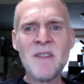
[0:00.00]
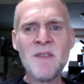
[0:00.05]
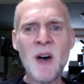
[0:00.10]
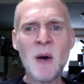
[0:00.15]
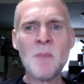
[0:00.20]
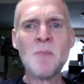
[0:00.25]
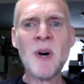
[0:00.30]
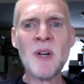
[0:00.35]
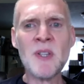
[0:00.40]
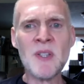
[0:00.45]
give
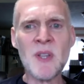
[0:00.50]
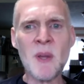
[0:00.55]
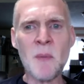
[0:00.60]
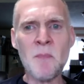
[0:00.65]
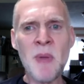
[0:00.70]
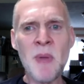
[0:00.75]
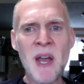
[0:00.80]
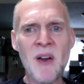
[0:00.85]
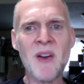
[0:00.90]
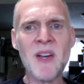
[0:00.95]
up on the
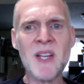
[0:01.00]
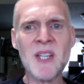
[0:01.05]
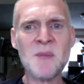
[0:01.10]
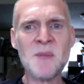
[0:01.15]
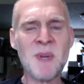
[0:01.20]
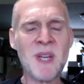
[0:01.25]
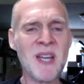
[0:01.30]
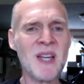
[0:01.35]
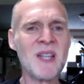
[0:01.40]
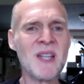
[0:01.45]

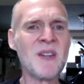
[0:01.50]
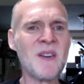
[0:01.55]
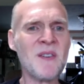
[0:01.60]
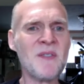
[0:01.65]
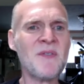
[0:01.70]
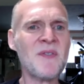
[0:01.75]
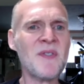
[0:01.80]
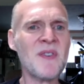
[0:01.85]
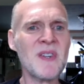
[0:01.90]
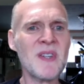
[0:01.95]
marriage because
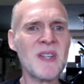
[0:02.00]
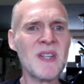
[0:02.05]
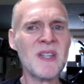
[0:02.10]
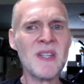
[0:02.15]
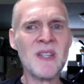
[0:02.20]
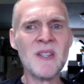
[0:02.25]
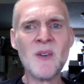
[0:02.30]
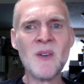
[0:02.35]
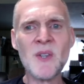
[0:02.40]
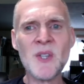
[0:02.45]
of,
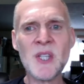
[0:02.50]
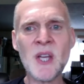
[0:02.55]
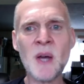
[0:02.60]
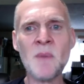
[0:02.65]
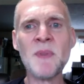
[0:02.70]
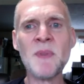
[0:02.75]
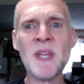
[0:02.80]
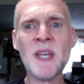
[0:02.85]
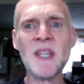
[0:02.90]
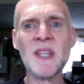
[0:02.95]
you know,
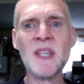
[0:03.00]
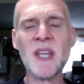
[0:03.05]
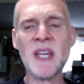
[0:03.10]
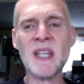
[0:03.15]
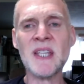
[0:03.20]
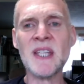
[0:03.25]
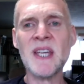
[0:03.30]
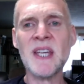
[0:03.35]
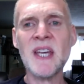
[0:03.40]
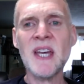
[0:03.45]
something
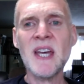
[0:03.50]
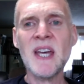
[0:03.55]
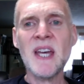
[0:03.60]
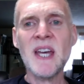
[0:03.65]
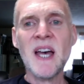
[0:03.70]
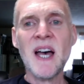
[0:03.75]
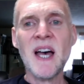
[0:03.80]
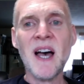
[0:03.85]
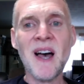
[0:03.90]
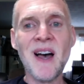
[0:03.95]
that
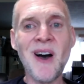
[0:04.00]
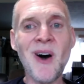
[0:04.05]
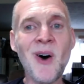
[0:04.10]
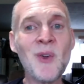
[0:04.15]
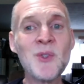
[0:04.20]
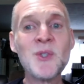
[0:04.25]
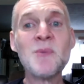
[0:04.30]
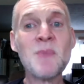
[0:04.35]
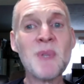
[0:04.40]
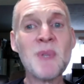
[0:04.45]

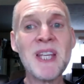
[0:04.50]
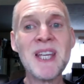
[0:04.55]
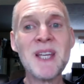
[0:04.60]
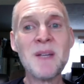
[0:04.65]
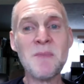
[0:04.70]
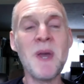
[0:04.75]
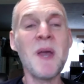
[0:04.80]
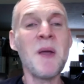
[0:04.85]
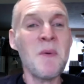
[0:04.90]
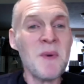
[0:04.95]
ultimately
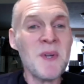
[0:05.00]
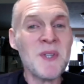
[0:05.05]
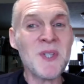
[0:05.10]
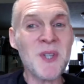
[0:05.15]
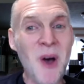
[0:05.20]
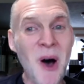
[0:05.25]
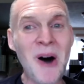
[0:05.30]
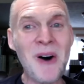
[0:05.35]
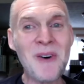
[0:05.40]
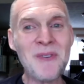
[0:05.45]
can be
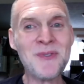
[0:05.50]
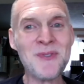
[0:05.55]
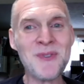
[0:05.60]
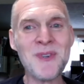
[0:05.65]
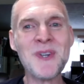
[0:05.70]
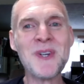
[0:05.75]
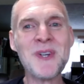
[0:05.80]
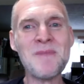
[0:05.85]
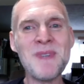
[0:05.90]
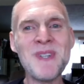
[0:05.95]
resolved
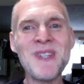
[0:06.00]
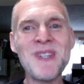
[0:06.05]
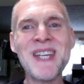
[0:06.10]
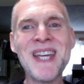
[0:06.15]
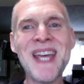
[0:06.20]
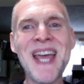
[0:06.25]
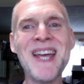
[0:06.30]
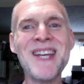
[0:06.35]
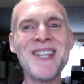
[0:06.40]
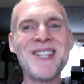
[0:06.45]
through
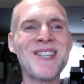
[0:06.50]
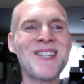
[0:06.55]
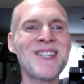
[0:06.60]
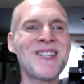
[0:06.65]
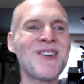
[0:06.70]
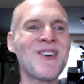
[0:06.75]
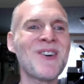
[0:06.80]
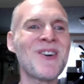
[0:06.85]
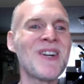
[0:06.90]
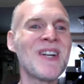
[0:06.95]

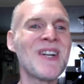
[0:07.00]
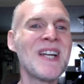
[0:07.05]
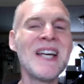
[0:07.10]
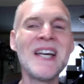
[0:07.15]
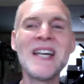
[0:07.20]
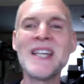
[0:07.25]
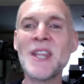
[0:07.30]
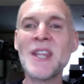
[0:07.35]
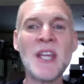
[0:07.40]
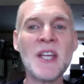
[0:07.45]
communication or
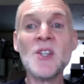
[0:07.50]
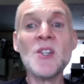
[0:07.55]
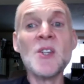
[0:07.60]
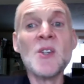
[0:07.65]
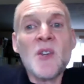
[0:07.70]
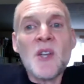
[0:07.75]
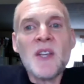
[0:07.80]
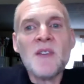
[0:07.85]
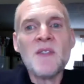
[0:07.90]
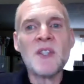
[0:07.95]
things
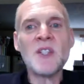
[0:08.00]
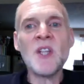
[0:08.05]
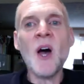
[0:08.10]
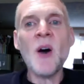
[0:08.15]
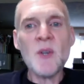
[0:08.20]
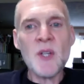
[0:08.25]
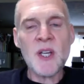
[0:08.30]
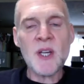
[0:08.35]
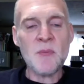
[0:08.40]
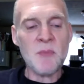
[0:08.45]
you don't even
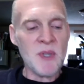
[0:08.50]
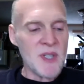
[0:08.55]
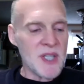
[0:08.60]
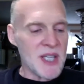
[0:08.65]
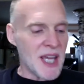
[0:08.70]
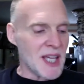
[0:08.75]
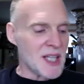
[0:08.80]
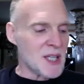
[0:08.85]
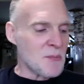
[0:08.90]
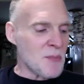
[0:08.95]
know to
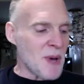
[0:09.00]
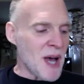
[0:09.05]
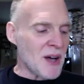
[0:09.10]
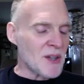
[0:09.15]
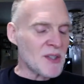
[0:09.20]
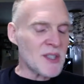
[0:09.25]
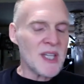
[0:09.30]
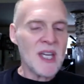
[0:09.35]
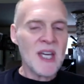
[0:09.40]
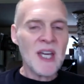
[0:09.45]
communicate
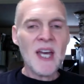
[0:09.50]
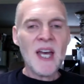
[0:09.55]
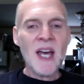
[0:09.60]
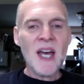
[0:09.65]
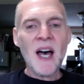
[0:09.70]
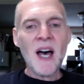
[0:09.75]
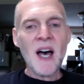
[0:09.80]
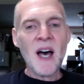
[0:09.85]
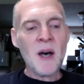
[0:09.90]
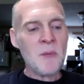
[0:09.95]
about.
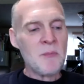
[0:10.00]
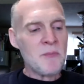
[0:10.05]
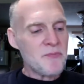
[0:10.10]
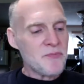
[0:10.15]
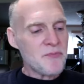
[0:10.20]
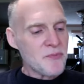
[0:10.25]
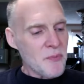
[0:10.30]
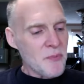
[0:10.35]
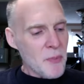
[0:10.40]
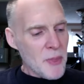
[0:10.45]

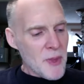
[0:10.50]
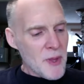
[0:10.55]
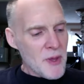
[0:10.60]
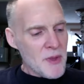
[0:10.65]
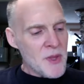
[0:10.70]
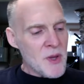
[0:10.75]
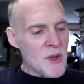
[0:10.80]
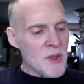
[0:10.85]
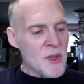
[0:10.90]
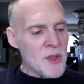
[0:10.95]

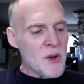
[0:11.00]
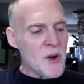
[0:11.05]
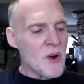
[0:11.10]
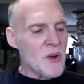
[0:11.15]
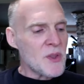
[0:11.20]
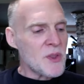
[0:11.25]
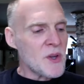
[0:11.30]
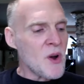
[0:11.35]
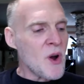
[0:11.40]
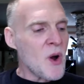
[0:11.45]

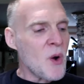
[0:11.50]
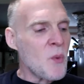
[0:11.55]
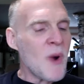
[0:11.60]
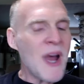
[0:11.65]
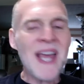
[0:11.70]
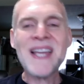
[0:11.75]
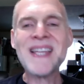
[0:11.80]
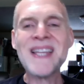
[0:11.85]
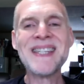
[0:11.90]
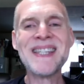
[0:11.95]
There are
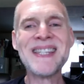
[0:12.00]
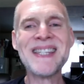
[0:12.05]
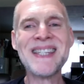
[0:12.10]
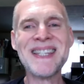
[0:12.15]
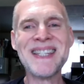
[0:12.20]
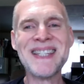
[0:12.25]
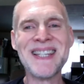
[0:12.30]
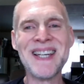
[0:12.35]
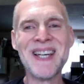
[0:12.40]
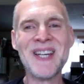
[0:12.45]
ways
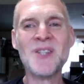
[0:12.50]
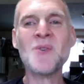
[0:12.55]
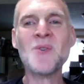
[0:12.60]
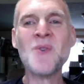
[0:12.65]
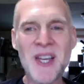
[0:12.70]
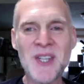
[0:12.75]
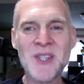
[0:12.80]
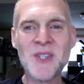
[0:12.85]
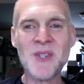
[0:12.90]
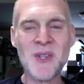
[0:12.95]
to
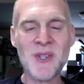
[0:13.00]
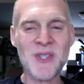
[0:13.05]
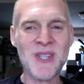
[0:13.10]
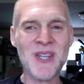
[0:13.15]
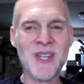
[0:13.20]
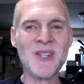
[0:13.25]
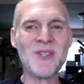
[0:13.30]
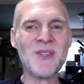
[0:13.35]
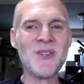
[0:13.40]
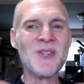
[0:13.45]
address those
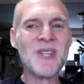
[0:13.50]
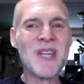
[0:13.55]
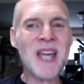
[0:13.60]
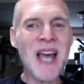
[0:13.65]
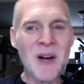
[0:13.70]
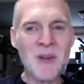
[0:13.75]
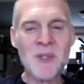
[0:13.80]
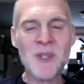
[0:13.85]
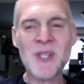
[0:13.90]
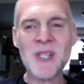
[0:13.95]
things. There's
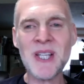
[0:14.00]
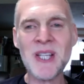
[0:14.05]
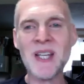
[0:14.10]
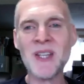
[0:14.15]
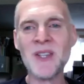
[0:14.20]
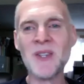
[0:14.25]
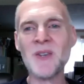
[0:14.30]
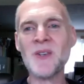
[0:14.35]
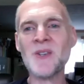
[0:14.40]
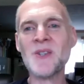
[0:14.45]

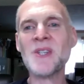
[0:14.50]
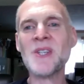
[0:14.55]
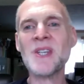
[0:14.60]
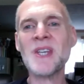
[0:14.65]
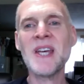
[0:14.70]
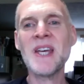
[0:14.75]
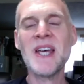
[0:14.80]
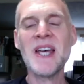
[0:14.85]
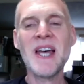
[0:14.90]
counseling, there's